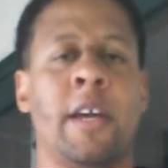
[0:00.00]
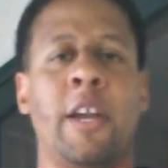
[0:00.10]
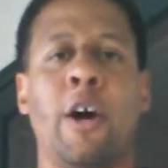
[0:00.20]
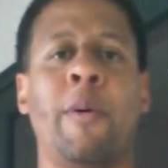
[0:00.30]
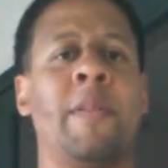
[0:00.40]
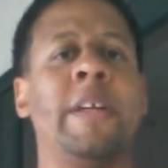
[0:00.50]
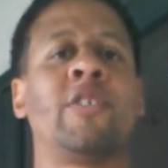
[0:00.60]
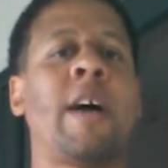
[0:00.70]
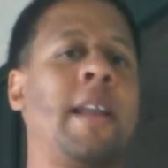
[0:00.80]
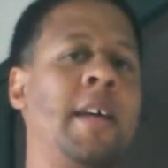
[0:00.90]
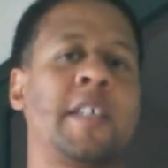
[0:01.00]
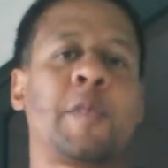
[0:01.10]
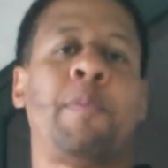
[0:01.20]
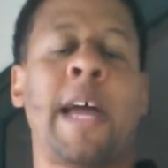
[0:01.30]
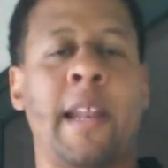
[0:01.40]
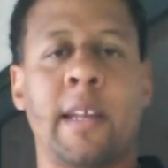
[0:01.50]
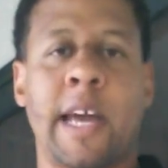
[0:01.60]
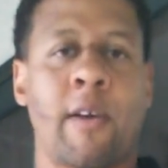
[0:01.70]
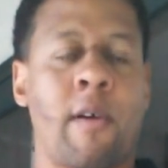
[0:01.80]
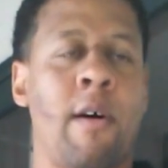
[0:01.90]
And then tried to explain it
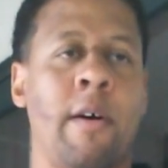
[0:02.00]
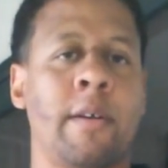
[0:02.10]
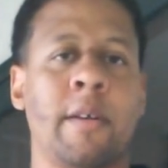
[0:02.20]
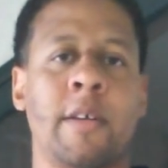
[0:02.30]
later on.